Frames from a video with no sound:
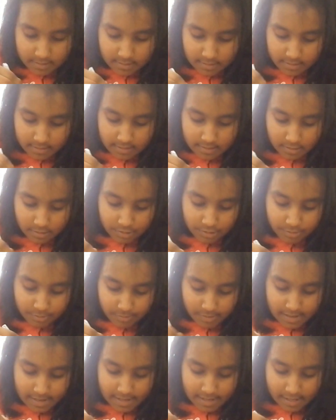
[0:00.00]
Oh
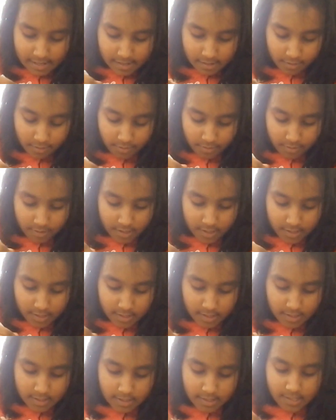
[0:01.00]
wow,
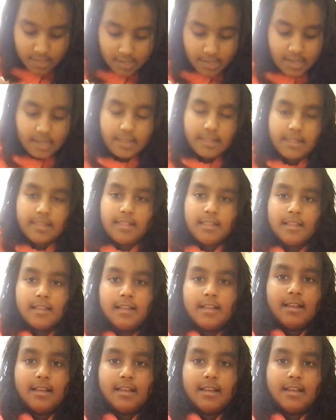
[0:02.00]
guys, look,